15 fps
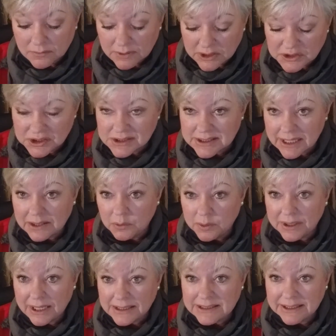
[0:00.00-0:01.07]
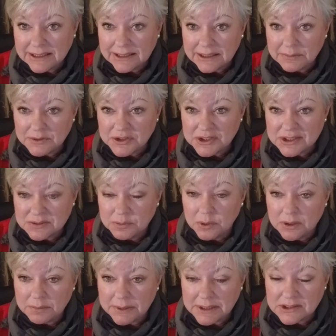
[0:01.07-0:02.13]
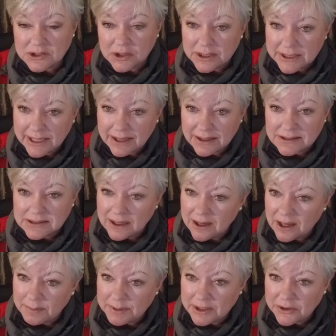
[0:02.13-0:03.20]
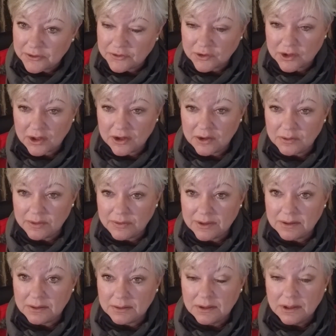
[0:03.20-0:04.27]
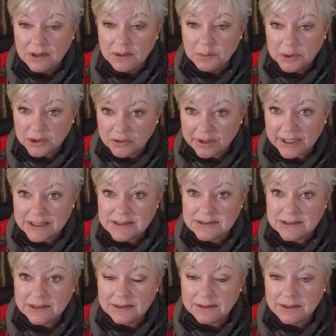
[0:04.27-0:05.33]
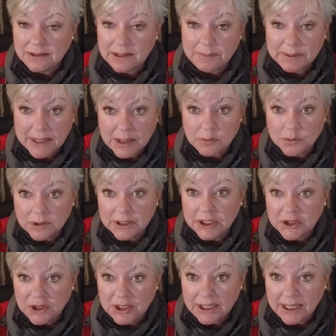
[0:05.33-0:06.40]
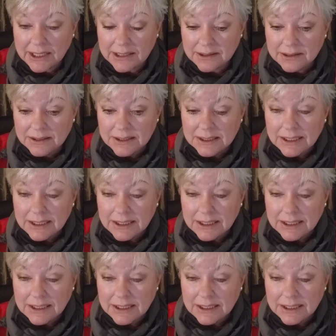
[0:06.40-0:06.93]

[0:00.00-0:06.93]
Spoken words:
That's just kind of what I did. It was just it started out as a hobby years ago and then progressed, and I became really good at it,